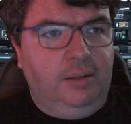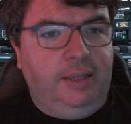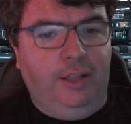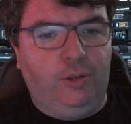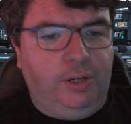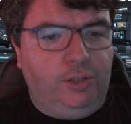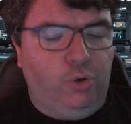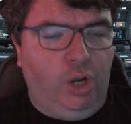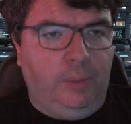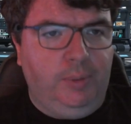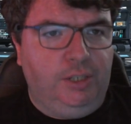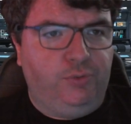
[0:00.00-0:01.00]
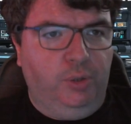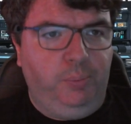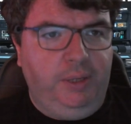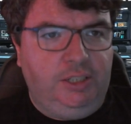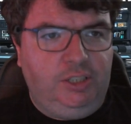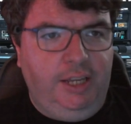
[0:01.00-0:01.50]
Keller Auditorium is for
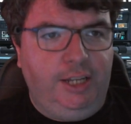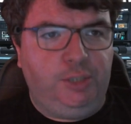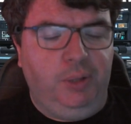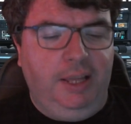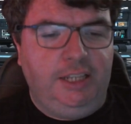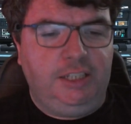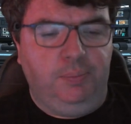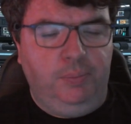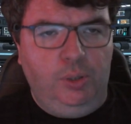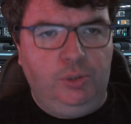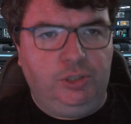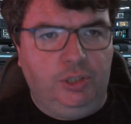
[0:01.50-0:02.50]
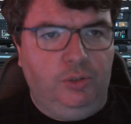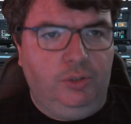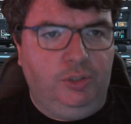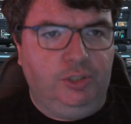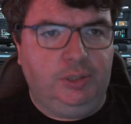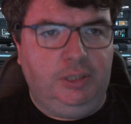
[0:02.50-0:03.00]
big stage plays,
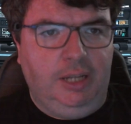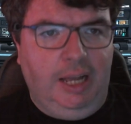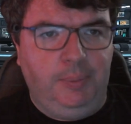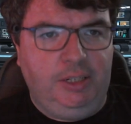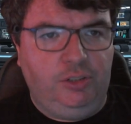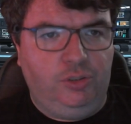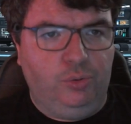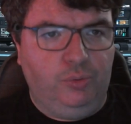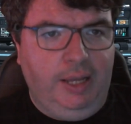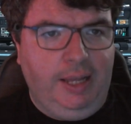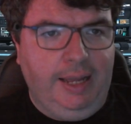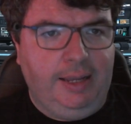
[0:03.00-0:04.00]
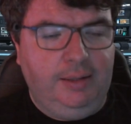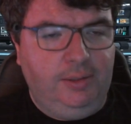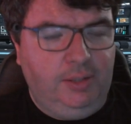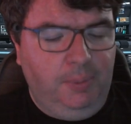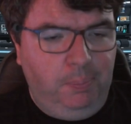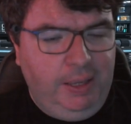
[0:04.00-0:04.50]
musicals, comedy, uh, like
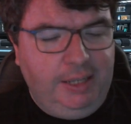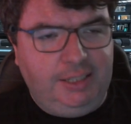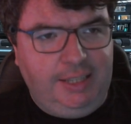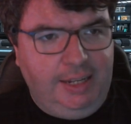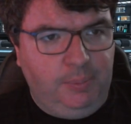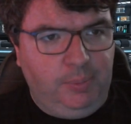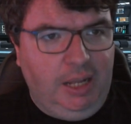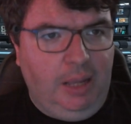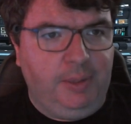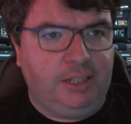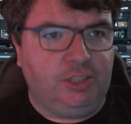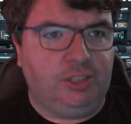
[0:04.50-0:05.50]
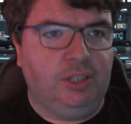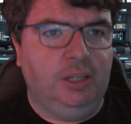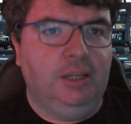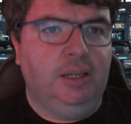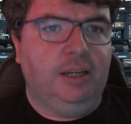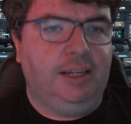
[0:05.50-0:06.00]
the big stand-up comics,
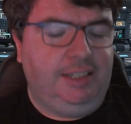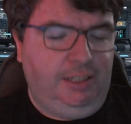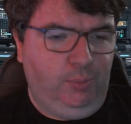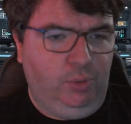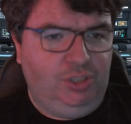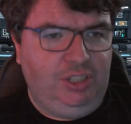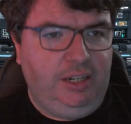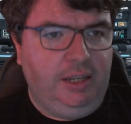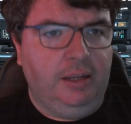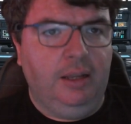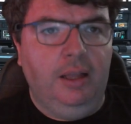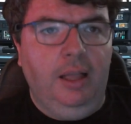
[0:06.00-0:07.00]
because more seating.